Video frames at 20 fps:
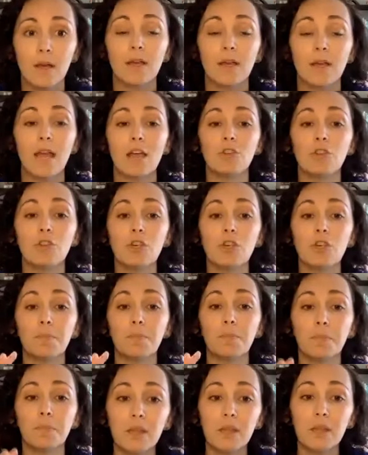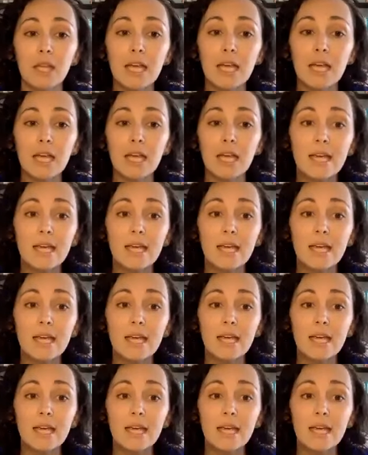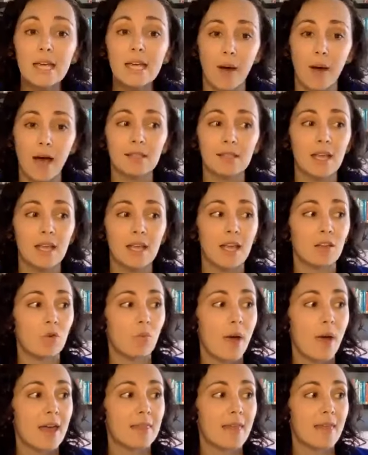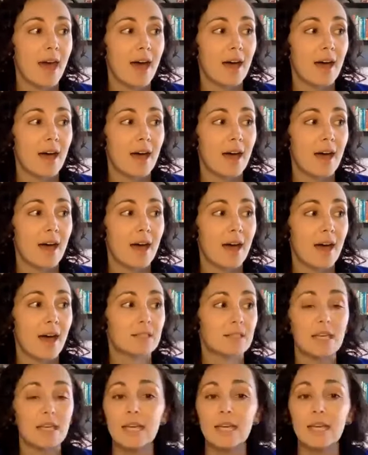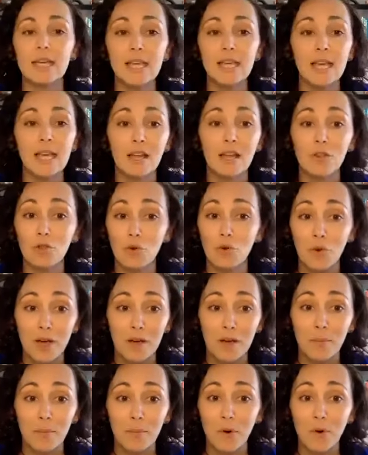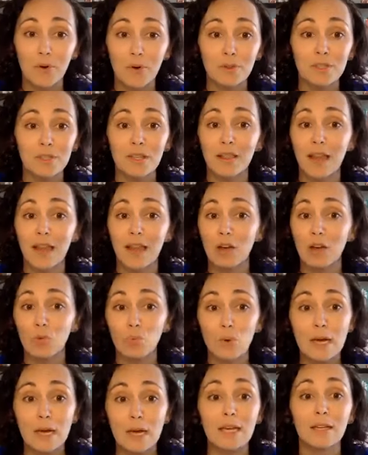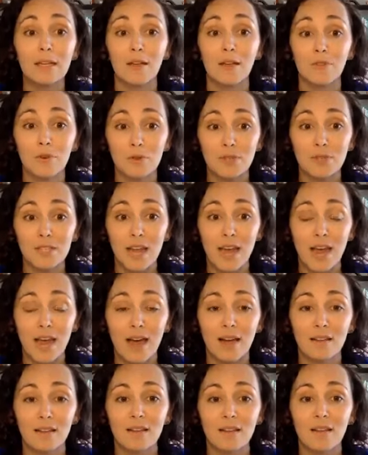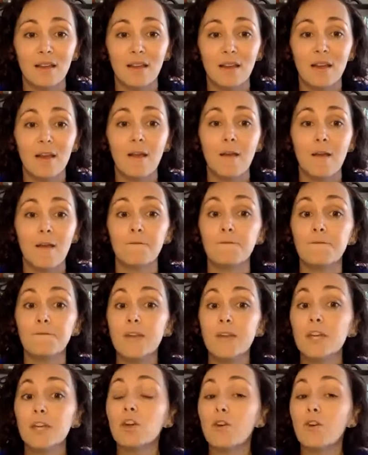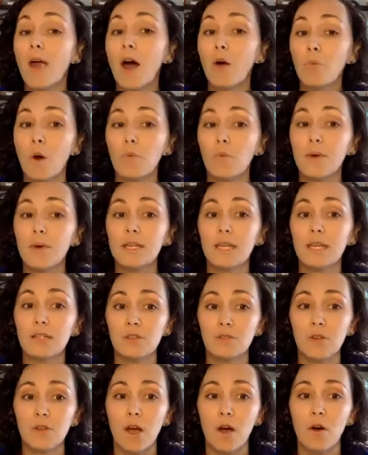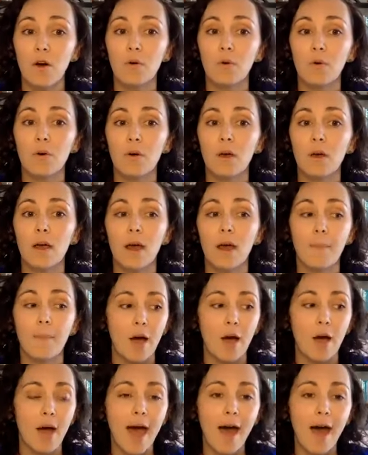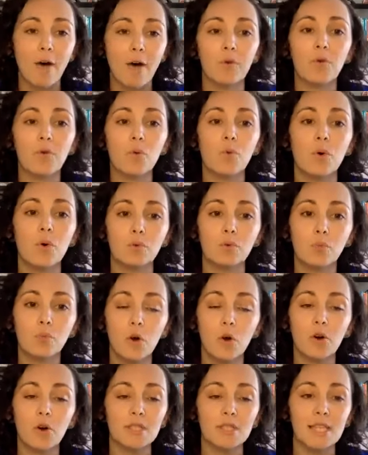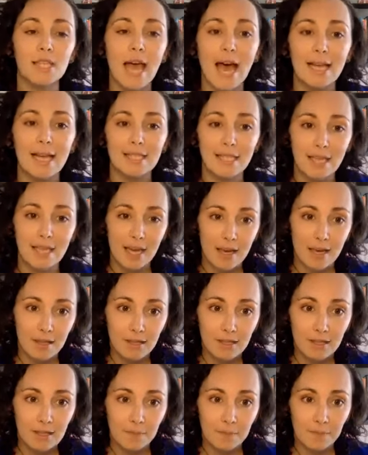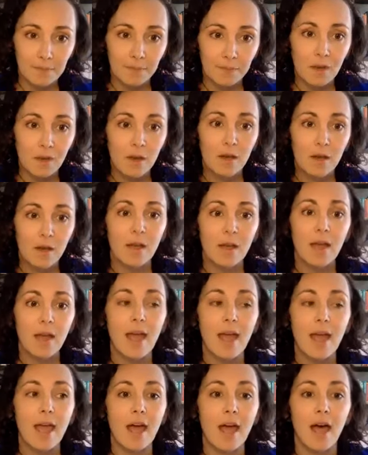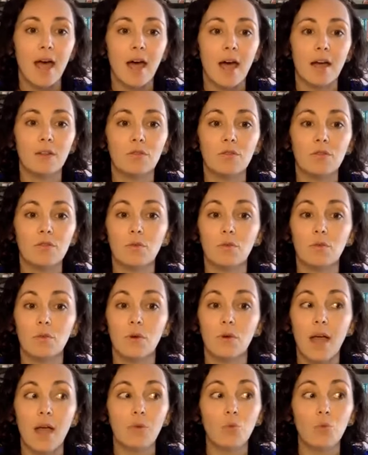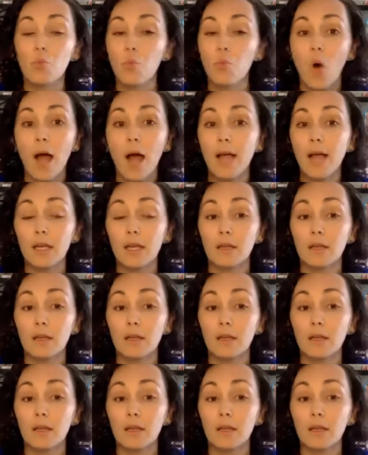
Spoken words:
Can you please help us in a way that is easy and enjoyable to like read and understand, figure out what we need to know about how the world works as it is, and what